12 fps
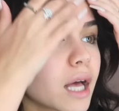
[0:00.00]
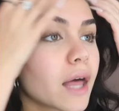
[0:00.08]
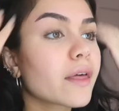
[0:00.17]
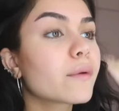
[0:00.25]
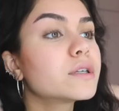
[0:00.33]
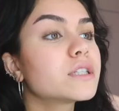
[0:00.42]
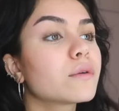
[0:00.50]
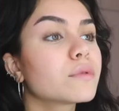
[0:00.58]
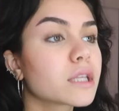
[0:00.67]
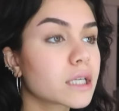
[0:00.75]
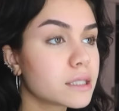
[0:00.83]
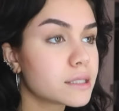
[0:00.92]
Now that we're done
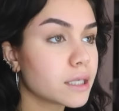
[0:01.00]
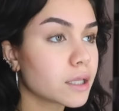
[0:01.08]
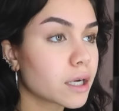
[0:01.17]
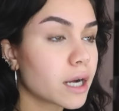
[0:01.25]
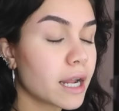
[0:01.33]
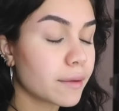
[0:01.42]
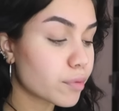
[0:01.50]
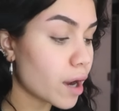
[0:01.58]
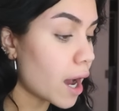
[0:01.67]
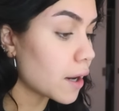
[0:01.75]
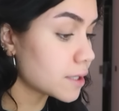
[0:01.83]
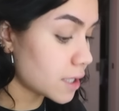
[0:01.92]
with the concealer and
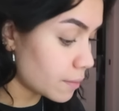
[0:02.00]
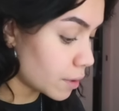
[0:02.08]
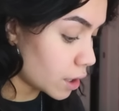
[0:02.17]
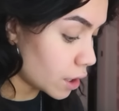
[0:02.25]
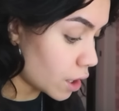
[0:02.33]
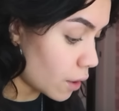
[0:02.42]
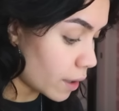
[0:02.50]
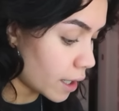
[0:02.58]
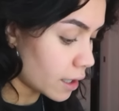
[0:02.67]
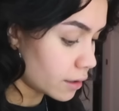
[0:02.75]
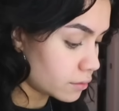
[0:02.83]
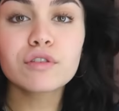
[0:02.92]
brows, I'm gonna go
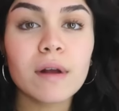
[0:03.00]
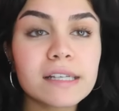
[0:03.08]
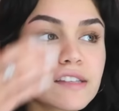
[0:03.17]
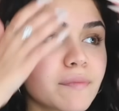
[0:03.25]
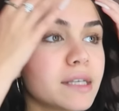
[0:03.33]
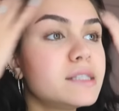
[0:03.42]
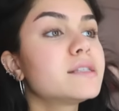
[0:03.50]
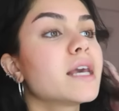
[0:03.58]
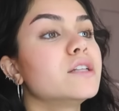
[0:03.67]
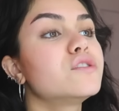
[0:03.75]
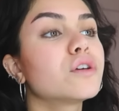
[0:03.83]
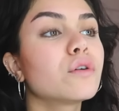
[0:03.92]
ahead and the rest of my
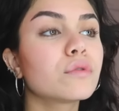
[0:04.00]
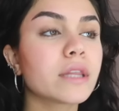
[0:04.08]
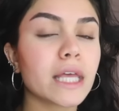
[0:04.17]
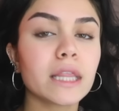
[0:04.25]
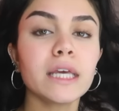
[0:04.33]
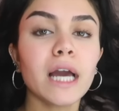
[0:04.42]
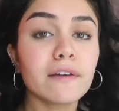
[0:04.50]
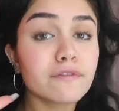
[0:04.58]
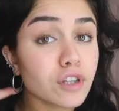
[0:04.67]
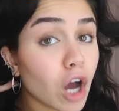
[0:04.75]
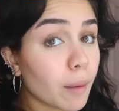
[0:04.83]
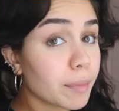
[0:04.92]
skin. So lately
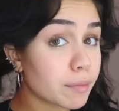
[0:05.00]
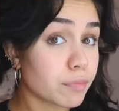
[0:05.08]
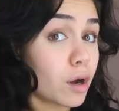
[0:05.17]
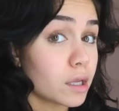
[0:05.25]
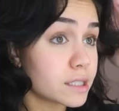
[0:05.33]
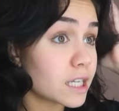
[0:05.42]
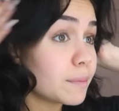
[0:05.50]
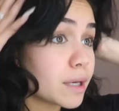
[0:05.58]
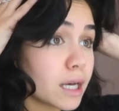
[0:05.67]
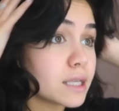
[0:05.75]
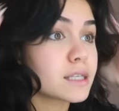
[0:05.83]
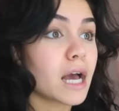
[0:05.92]
I've not been bronzing
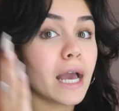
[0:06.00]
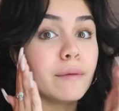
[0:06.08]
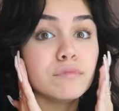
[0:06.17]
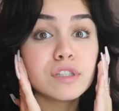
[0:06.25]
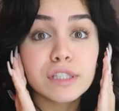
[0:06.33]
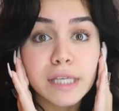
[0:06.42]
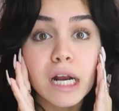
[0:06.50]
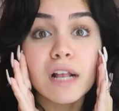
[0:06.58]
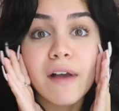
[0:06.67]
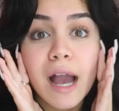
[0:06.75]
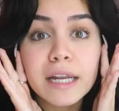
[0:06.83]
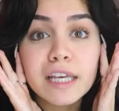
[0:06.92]
because I'm
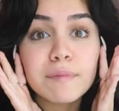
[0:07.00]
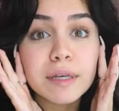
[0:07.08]
scared of acne.